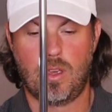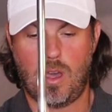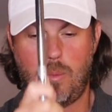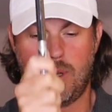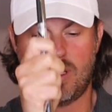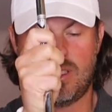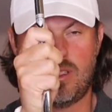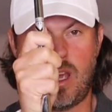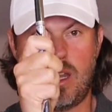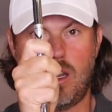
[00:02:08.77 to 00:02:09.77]
I'm going to
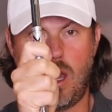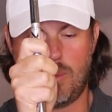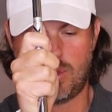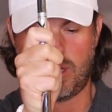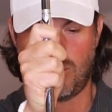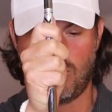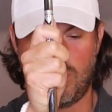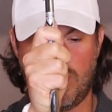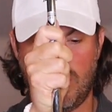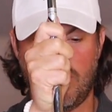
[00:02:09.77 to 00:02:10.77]
set it up so I can
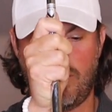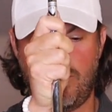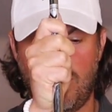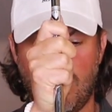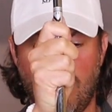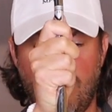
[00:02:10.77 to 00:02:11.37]
really get a feel